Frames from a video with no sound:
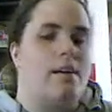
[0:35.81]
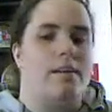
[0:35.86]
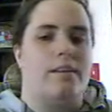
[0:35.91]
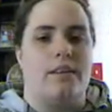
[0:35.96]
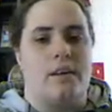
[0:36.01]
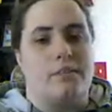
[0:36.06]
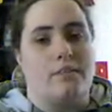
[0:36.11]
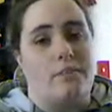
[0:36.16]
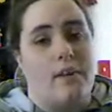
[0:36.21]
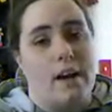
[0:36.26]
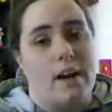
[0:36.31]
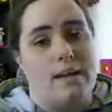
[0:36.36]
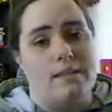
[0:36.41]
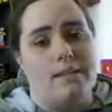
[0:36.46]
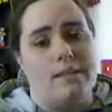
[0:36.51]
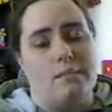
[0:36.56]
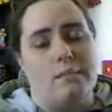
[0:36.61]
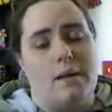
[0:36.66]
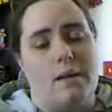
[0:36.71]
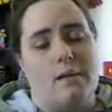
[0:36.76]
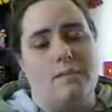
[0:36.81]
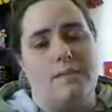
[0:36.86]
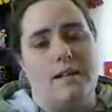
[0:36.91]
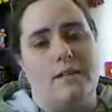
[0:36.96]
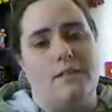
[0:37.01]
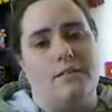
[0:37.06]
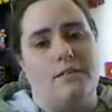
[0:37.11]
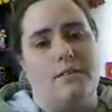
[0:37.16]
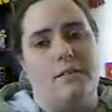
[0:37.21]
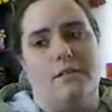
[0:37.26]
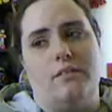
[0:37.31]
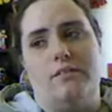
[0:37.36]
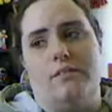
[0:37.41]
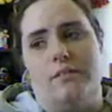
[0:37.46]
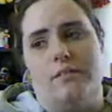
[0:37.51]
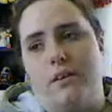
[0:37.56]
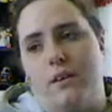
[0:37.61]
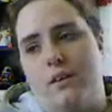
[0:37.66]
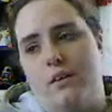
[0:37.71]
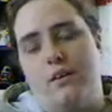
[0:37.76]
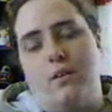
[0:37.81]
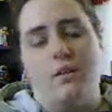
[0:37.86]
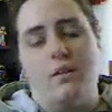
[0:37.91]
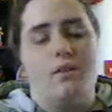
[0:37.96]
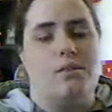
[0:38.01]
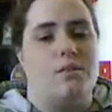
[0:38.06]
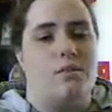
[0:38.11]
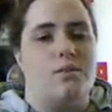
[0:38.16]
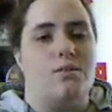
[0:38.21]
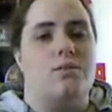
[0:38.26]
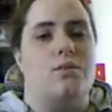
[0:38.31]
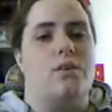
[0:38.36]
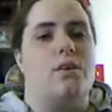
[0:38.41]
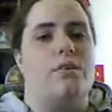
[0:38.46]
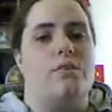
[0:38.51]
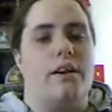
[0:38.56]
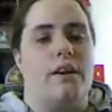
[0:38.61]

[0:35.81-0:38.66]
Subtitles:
their friends. Sometimes they have to, going to a new school,